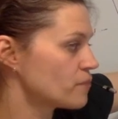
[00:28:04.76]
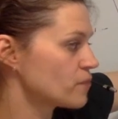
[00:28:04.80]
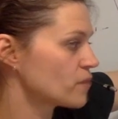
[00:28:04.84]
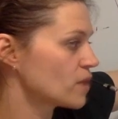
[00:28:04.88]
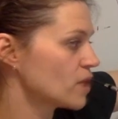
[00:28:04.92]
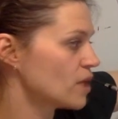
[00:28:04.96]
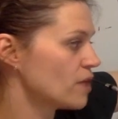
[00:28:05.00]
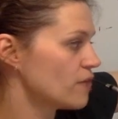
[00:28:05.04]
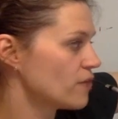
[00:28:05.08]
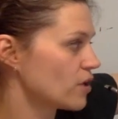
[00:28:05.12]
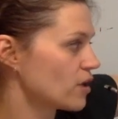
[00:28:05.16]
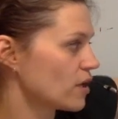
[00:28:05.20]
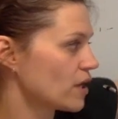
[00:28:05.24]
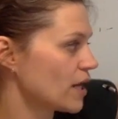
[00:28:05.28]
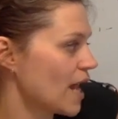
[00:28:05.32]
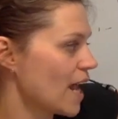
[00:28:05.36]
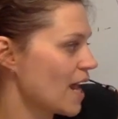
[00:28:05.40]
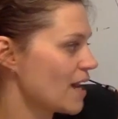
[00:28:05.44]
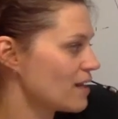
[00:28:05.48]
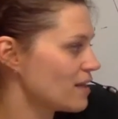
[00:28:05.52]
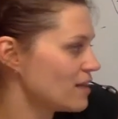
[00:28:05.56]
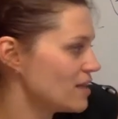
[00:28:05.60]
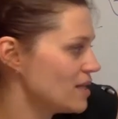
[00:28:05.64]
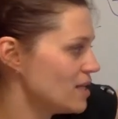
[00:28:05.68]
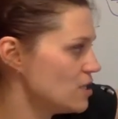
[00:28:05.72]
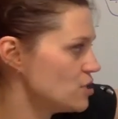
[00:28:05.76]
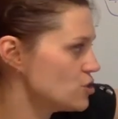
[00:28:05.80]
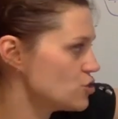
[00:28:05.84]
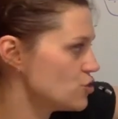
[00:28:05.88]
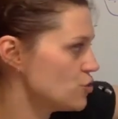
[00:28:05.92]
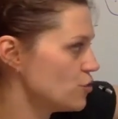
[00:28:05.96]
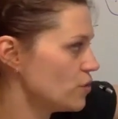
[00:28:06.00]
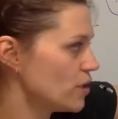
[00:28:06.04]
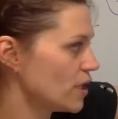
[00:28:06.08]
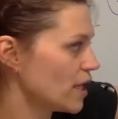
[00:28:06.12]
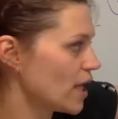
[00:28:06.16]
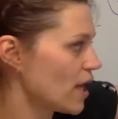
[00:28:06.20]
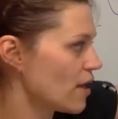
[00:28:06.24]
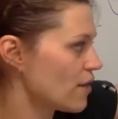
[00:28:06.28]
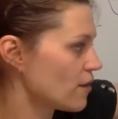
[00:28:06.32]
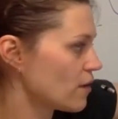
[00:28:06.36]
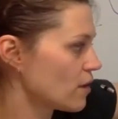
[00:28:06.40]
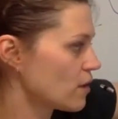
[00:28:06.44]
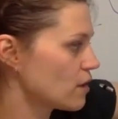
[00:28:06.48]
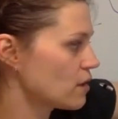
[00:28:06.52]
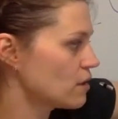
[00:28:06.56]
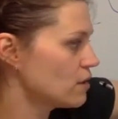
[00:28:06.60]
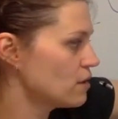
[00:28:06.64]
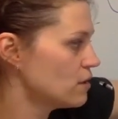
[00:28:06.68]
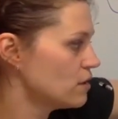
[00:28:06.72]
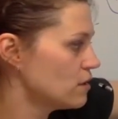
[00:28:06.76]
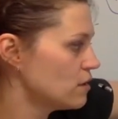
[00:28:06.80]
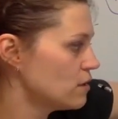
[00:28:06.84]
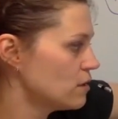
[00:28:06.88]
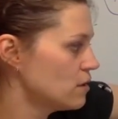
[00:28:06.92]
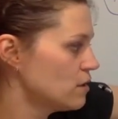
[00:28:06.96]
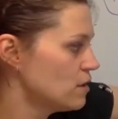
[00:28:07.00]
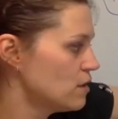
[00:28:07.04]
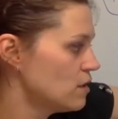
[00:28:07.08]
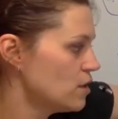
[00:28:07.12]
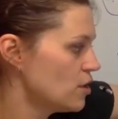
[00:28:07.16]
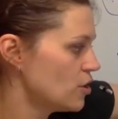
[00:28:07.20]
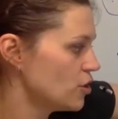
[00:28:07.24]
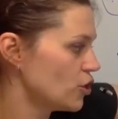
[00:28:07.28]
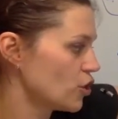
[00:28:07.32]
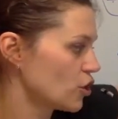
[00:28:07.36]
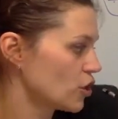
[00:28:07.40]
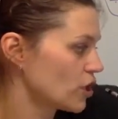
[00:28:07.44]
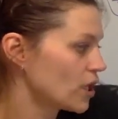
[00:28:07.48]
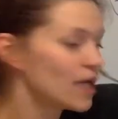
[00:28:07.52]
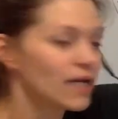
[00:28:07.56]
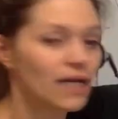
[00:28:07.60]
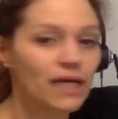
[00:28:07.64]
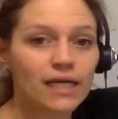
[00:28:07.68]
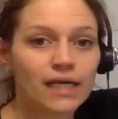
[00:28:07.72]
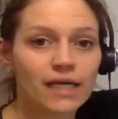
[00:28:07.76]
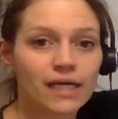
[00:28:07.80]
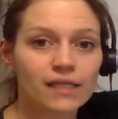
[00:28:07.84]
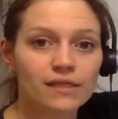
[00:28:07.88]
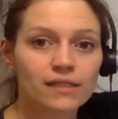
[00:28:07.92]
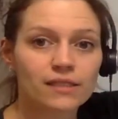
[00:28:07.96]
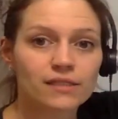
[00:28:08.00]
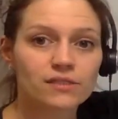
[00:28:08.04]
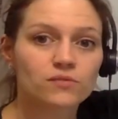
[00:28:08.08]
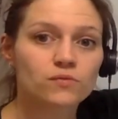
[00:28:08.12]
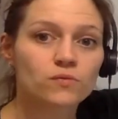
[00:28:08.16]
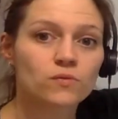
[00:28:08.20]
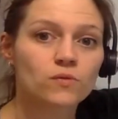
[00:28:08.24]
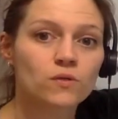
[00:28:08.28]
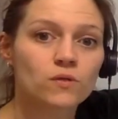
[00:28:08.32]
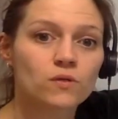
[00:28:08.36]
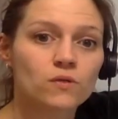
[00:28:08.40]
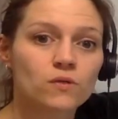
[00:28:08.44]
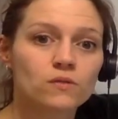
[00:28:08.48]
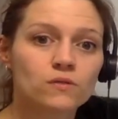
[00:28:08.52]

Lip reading: if you're going to add these two together, you're going to get this rule.